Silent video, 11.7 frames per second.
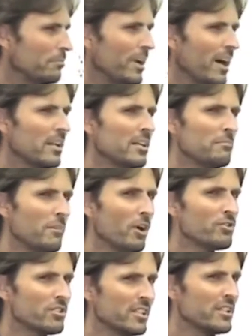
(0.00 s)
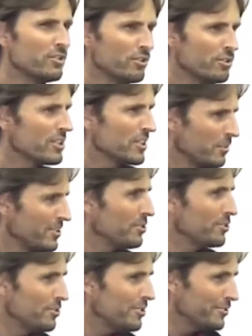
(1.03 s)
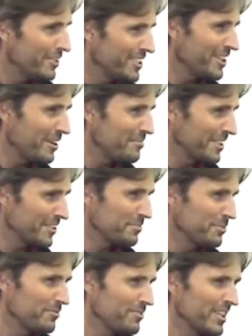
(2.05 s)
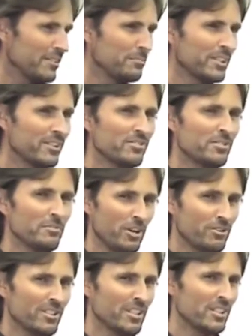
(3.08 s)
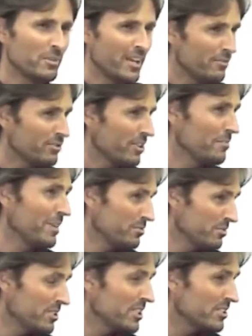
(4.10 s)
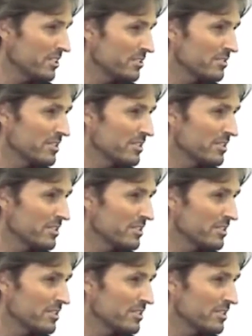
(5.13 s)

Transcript: But emotionally, usually we do finish up being spoon-fed it, right? Because emotionally we have so much resistance